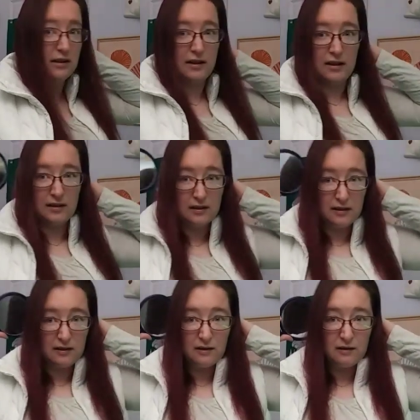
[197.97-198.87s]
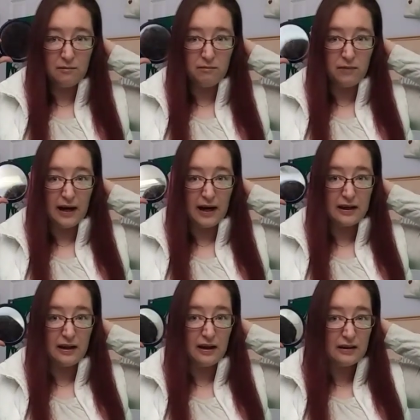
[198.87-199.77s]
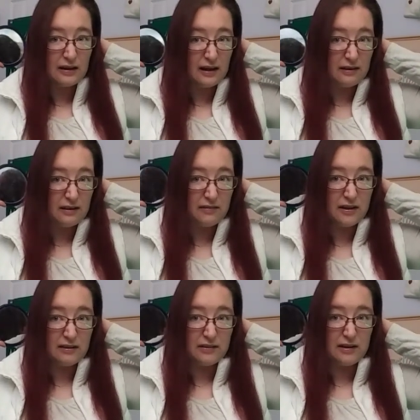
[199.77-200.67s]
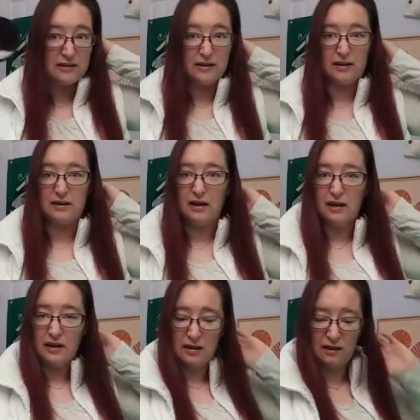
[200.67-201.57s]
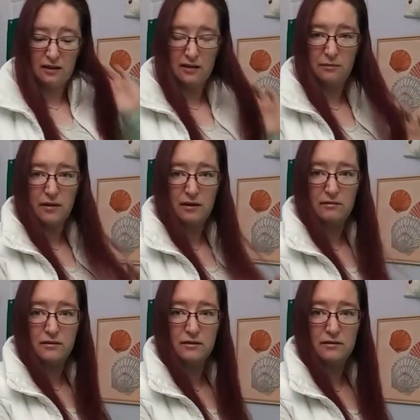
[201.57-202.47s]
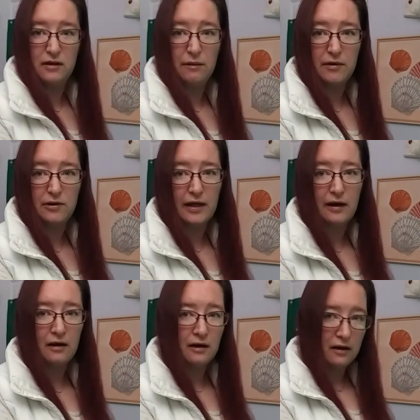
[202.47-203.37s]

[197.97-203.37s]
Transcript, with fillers: in the back there. I don't know if you can really see it. I don't think the mirror will let me do that.